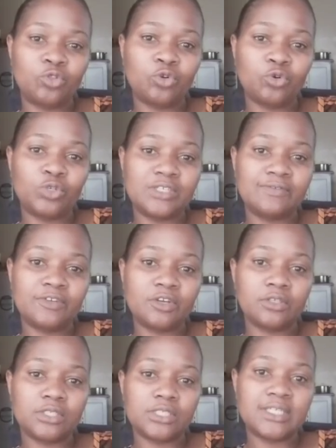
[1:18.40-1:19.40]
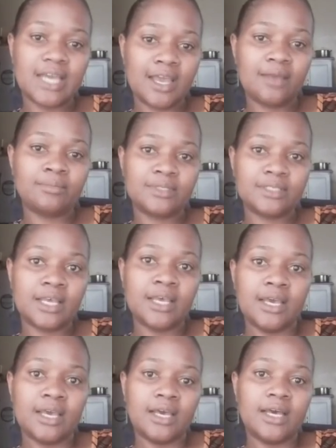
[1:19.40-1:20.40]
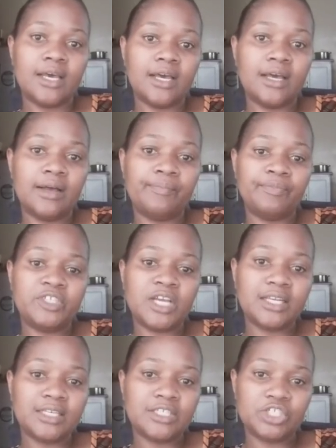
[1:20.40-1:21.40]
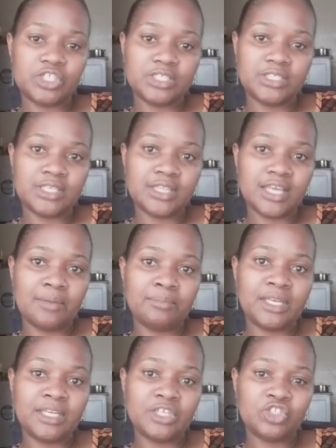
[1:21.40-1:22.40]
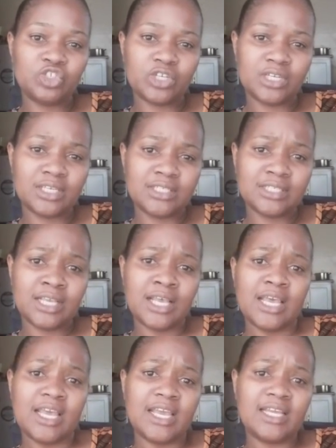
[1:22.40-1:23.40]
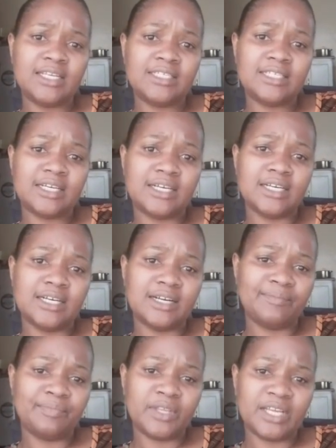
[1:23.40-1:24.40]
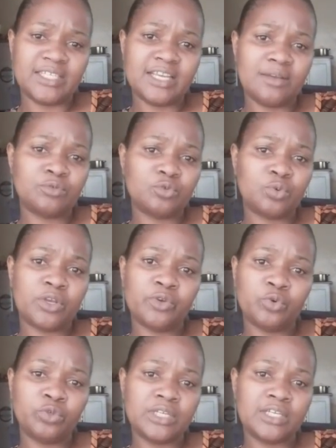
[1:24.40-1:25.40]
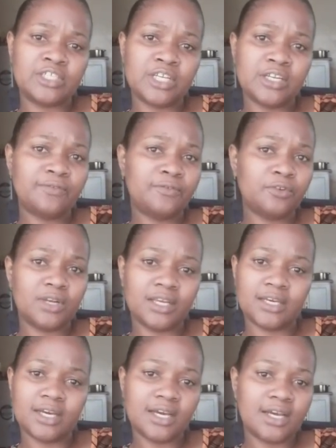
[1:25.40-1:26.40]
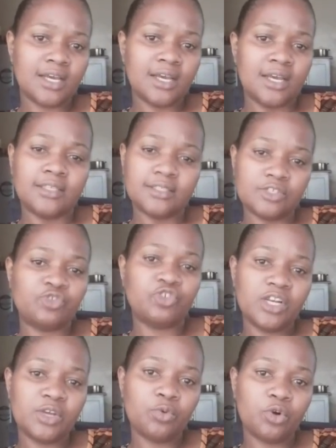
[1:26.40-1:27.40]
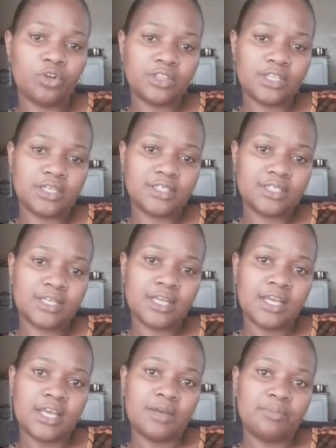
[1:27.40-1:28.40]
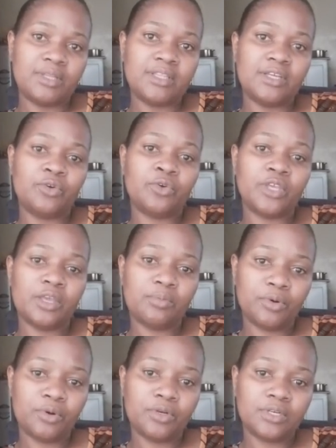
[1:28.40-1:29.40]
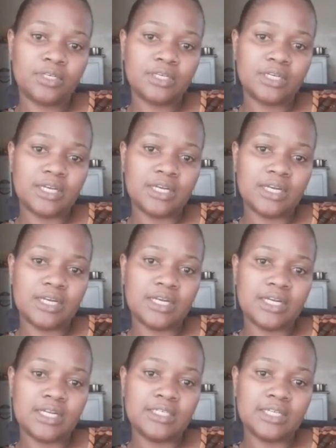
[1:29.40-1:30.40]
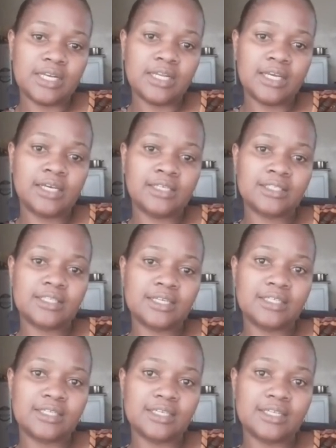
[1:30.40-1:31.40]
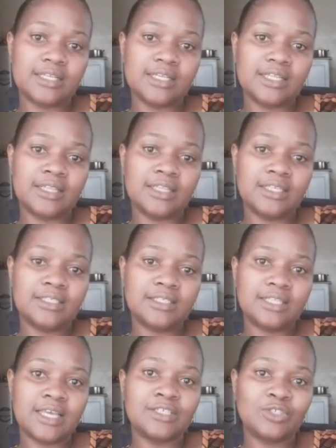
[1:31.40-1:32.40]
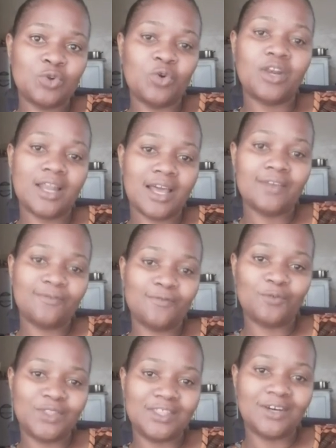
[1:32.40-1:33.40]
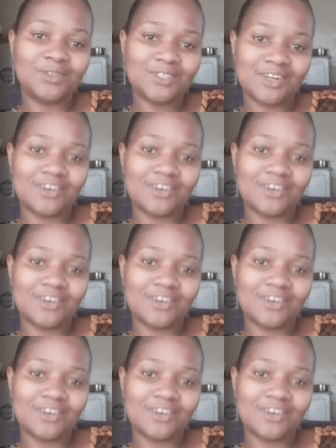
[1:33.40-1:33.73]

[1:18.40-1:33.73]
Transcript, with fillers: through difficult times, um, challenges in their ministries, and um, there are times where you would actually feel like, ah, is it really worth it? But they will keep on telling us that this there is no life without